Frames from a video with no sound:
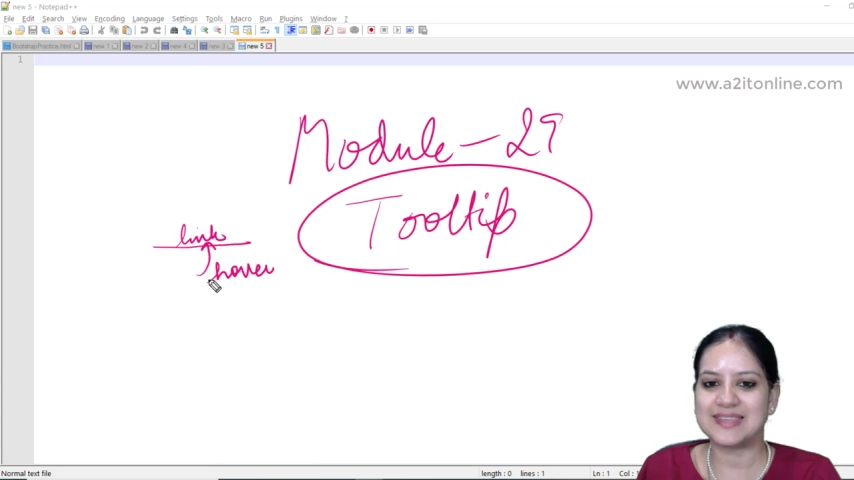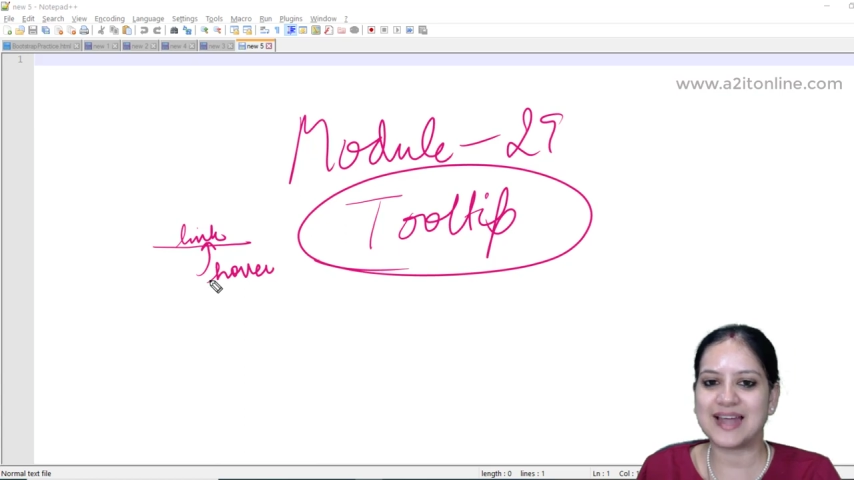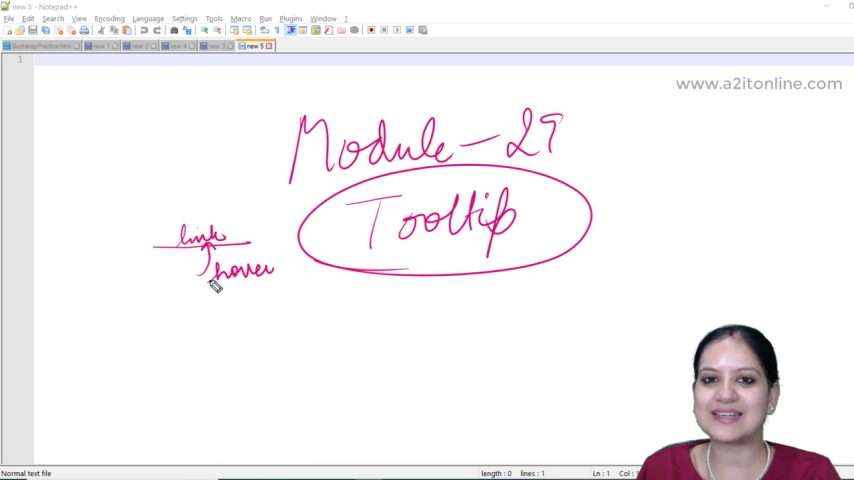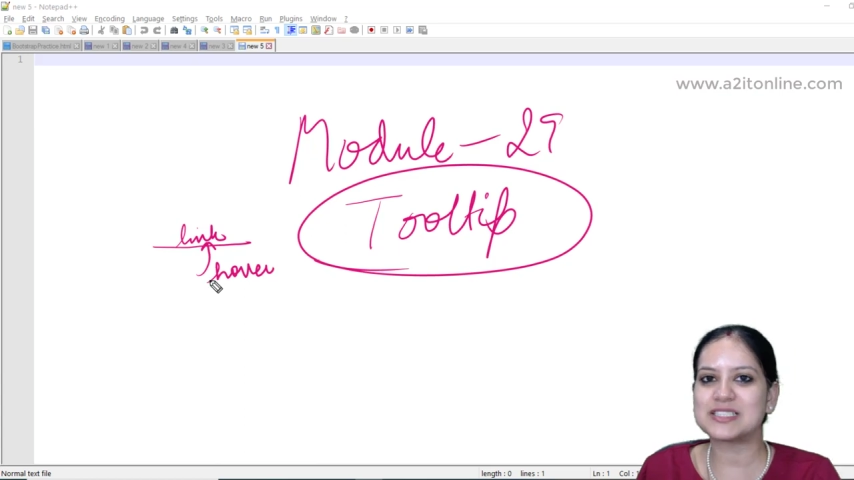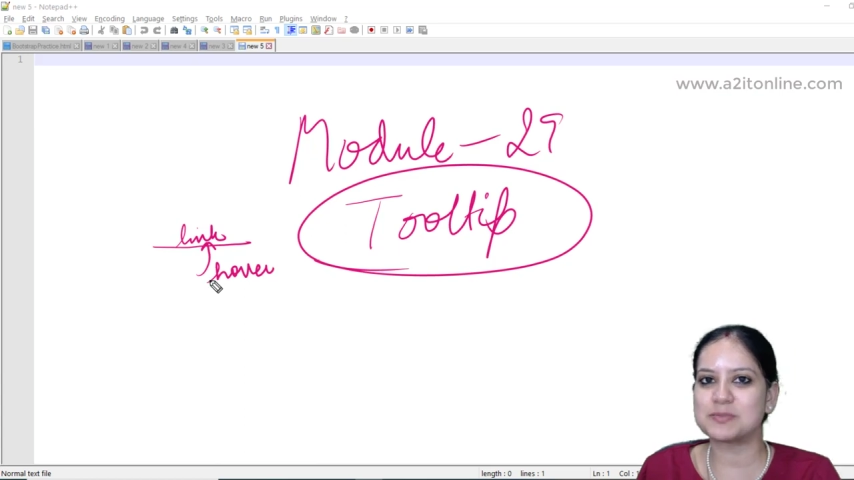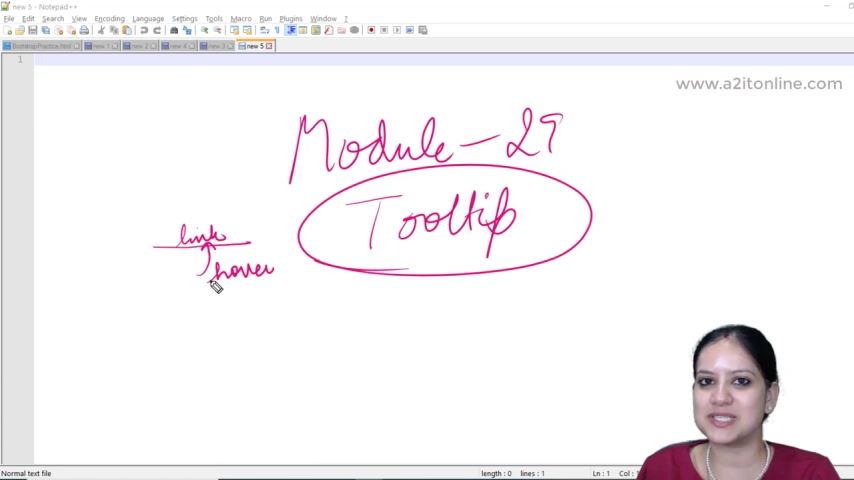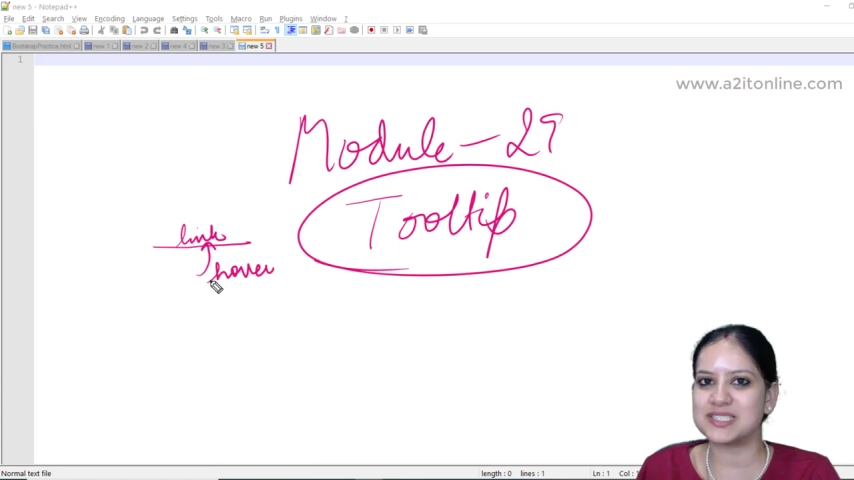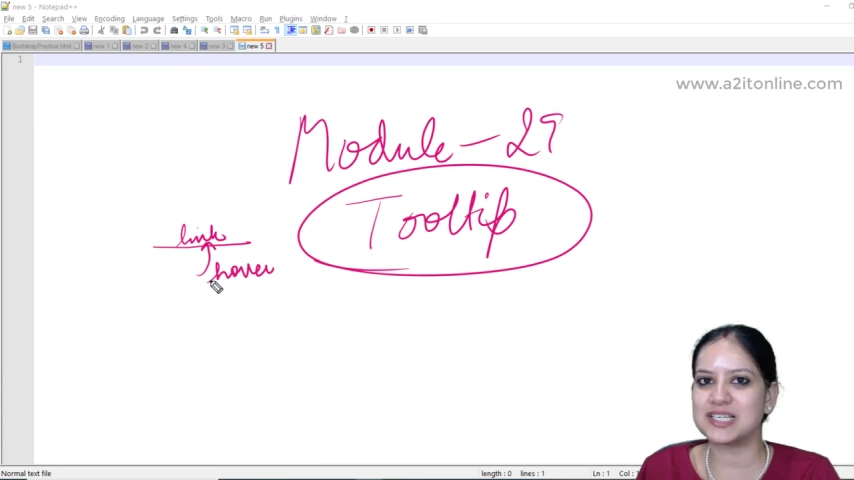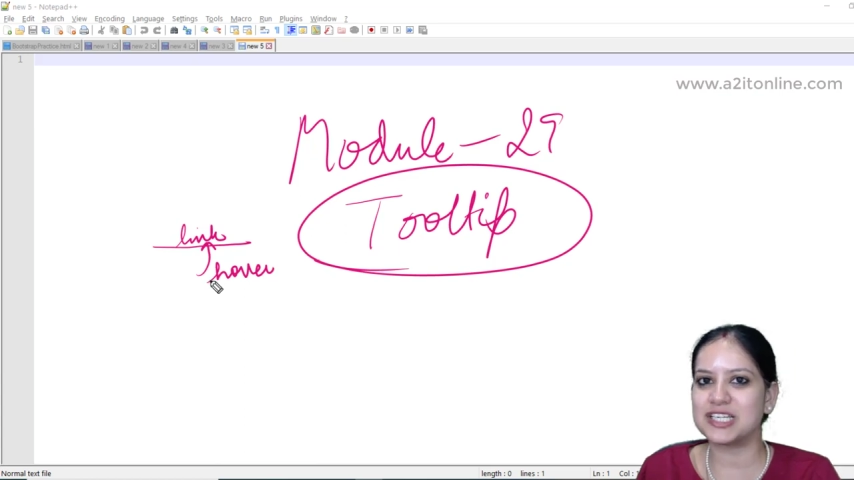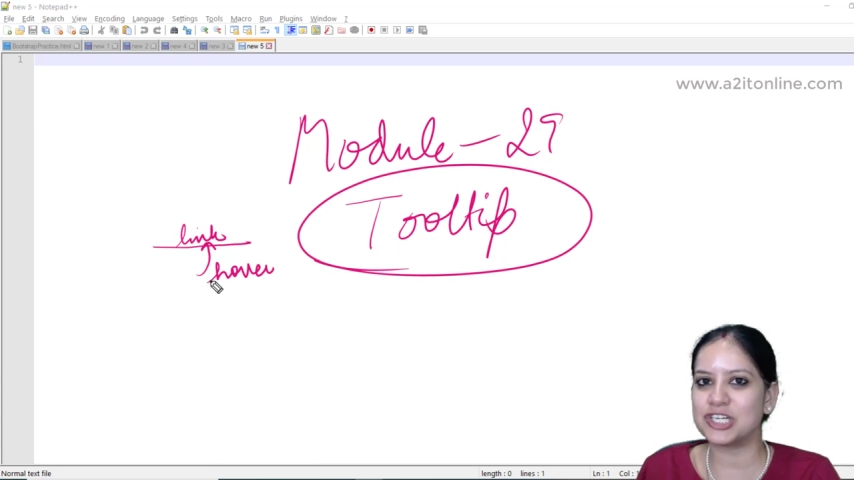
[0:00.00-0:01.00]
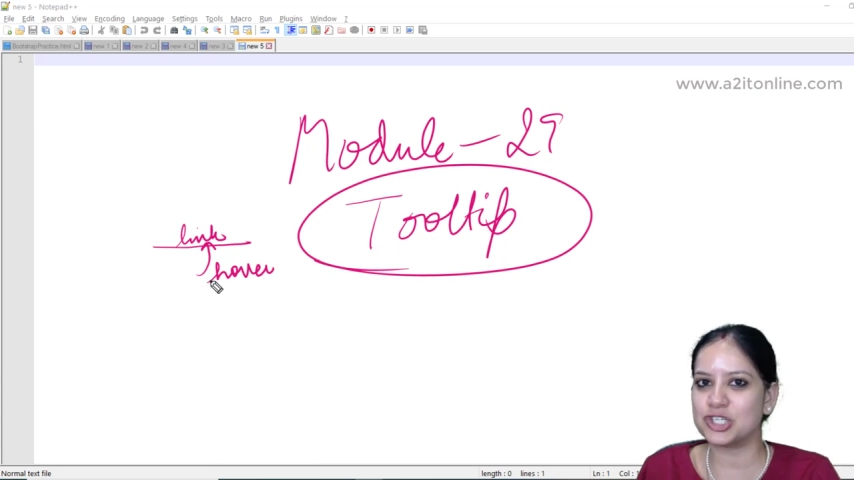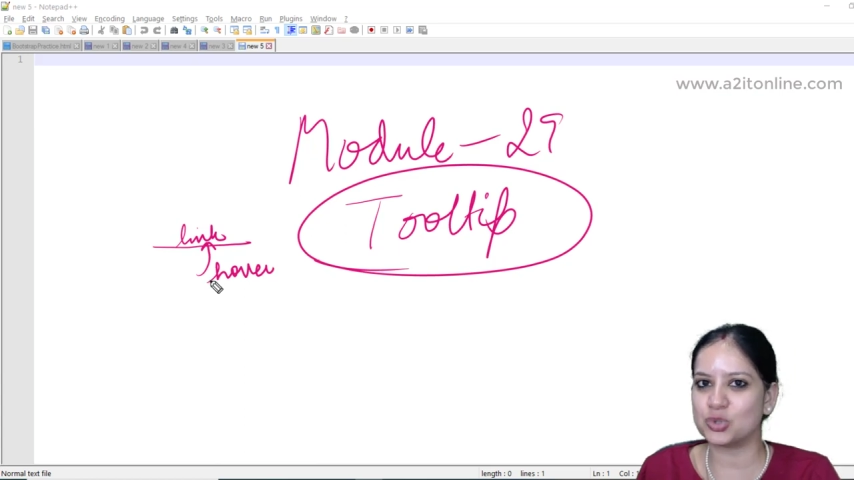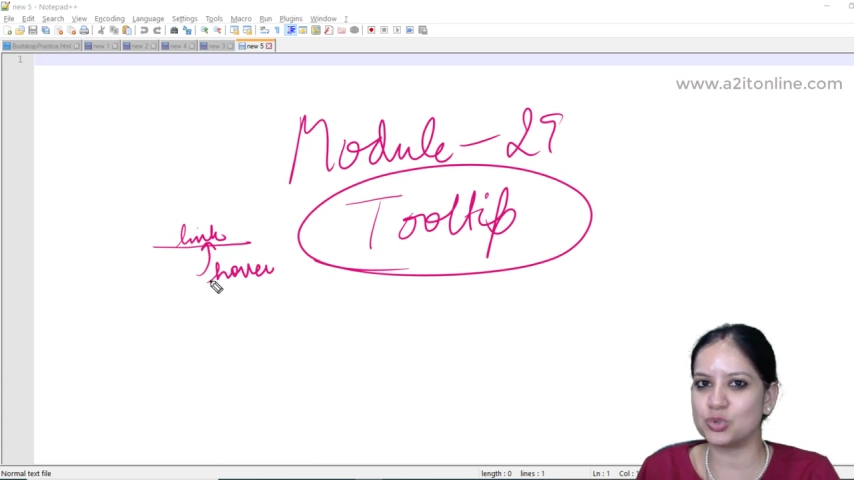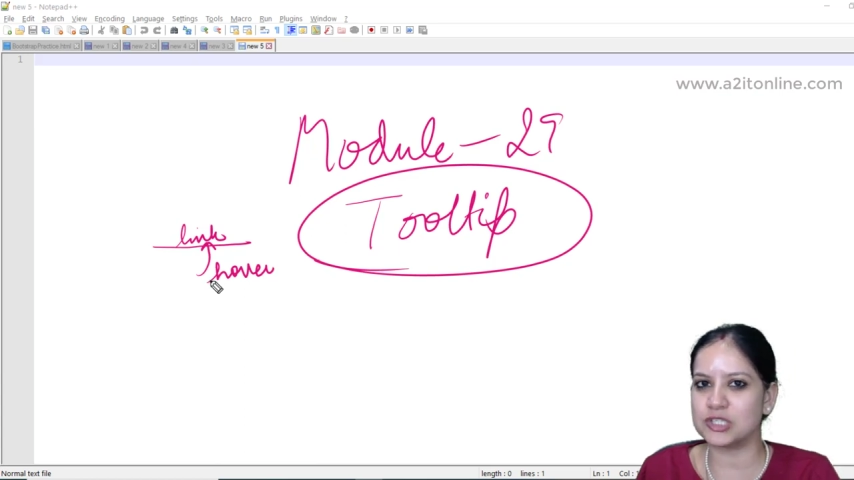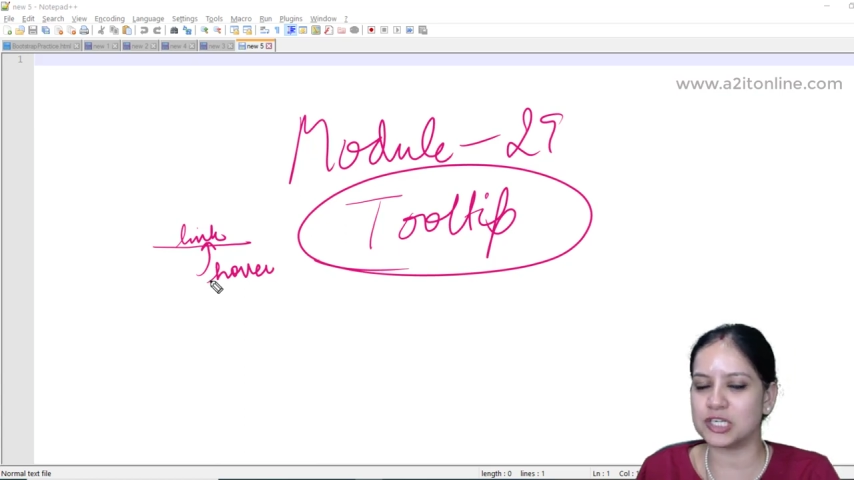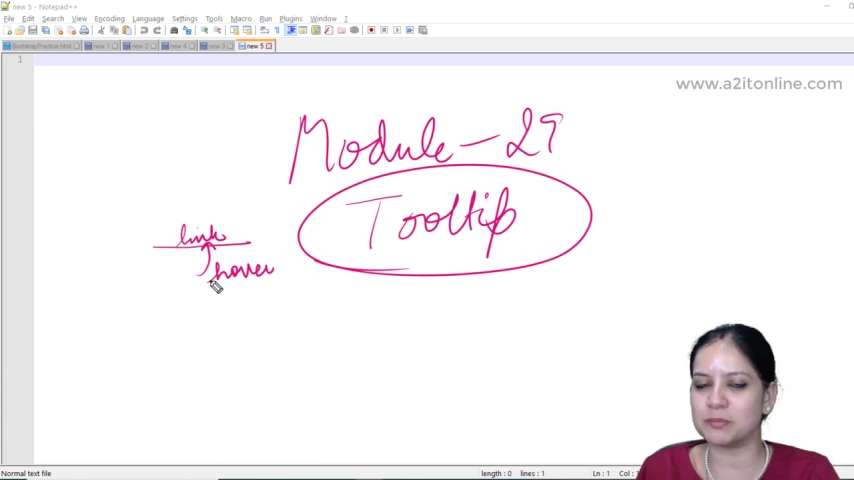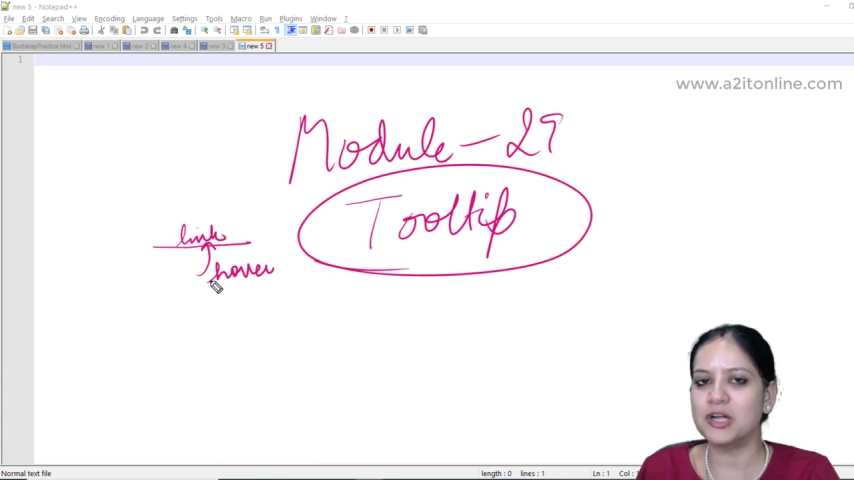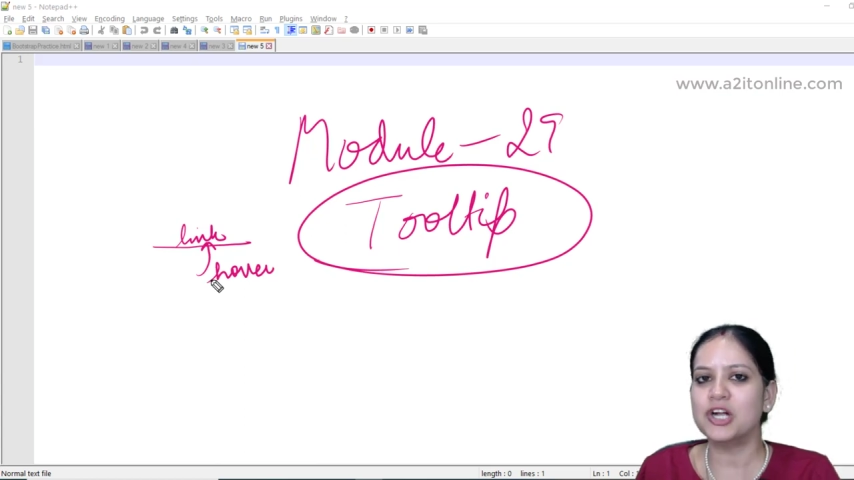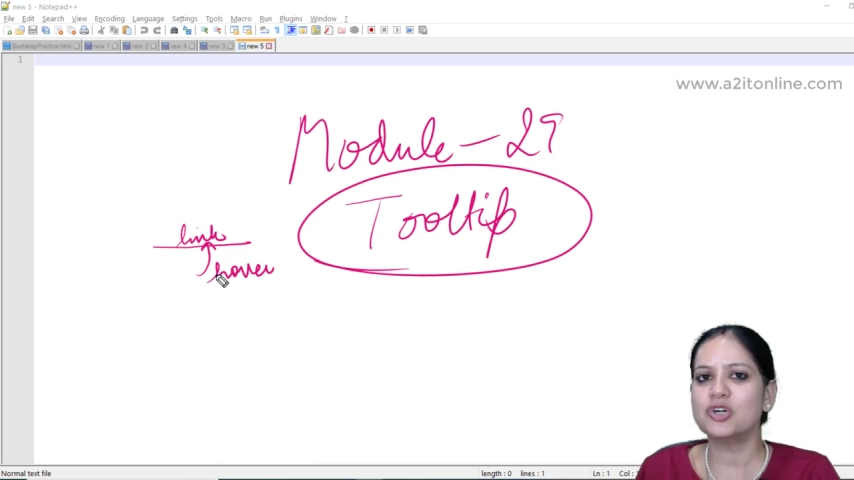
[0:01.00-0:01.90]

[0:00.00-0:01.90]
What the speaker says: That is basically a tooltip.